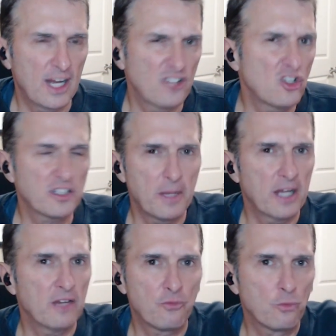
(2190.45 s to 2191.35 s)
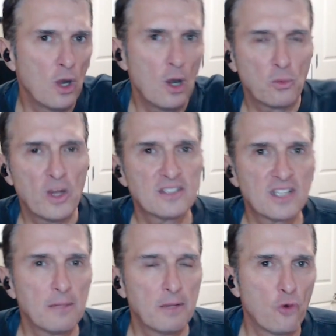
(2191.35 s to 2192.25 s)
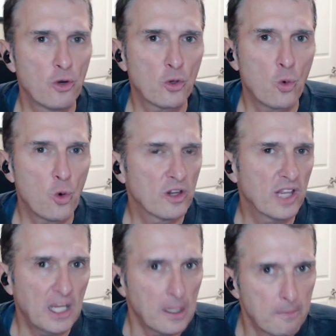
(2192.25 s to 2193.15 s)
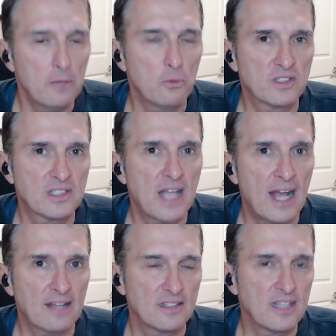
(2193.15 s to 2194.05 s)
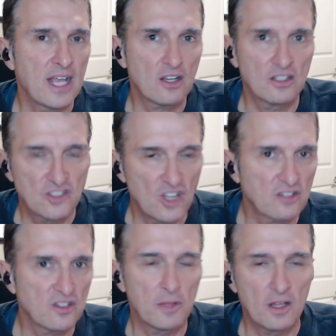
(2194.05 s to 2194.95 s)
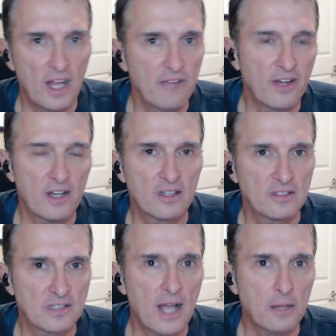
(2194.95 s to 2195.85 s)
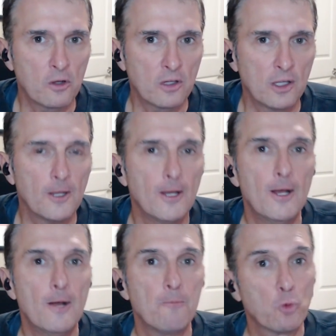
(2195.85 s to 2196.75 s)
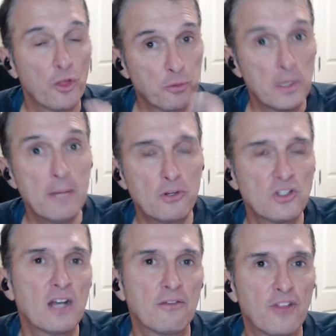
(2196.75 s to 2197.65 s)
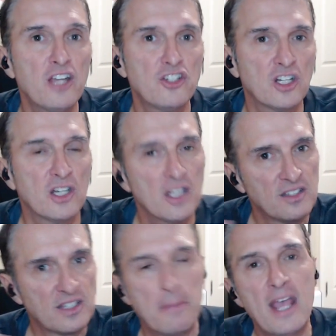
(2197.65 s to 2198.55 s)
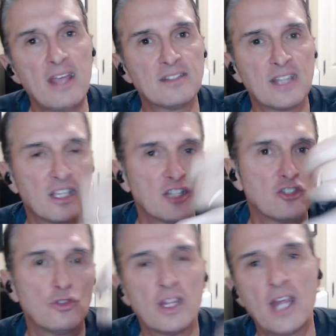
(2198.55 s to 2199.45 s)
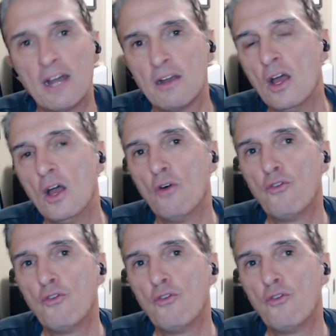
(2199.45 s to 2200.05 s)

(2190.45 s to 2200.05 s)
And I talked about if rates get above 4.25, they can compete with stocks, and that could suck some of the life out of the stock market. Well, 3% inflation is the base that gets you to that